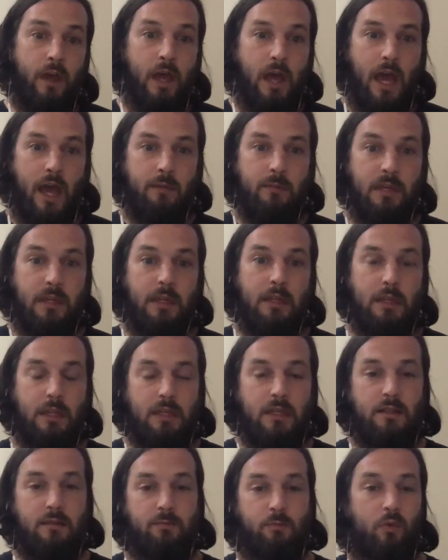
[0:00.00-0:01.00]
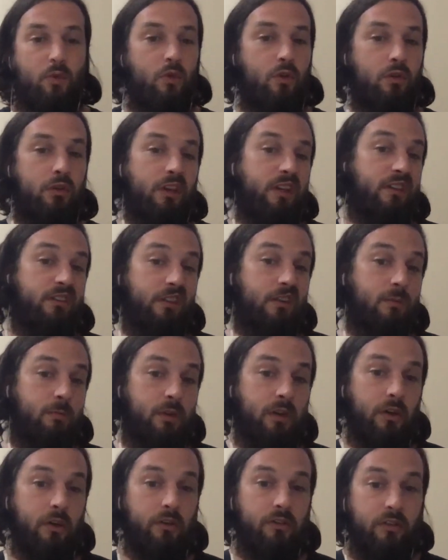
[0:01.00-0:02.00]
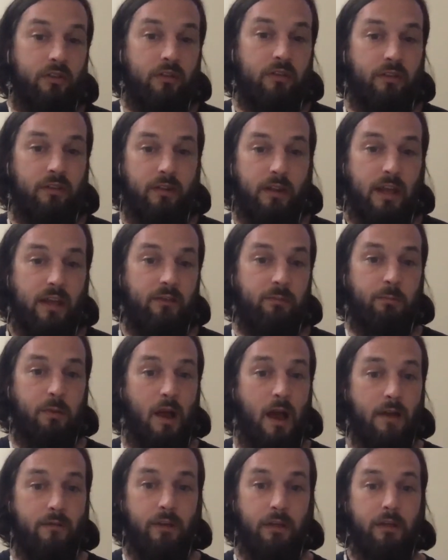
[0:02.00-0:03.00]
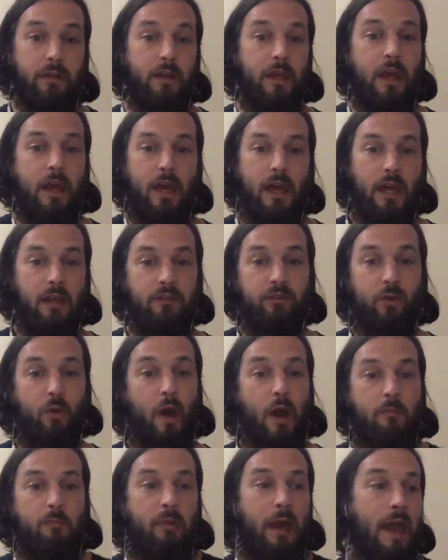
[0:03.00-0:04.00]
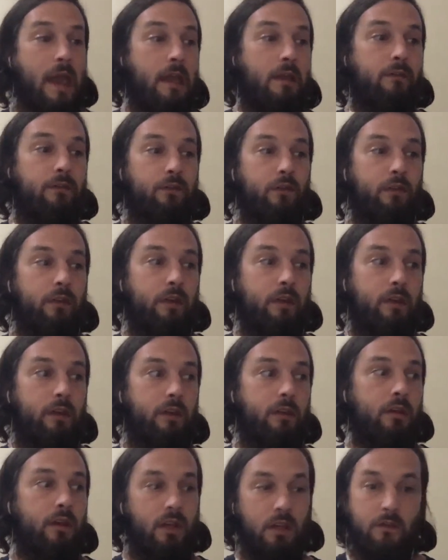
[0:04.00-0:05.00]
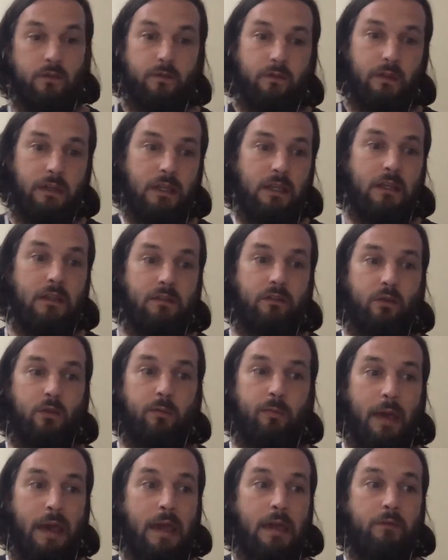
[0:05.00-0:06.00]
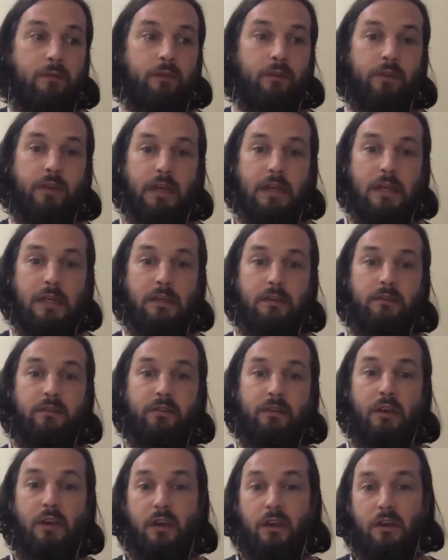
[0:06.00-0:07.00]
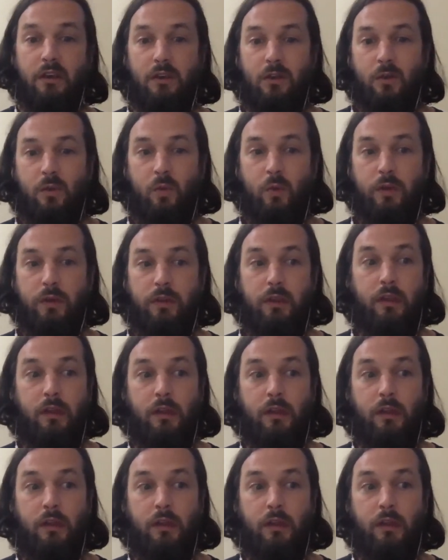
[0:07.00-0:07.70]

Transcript: It's more easy because it's less private, and so I'm paying for the convenience or paying for the ease with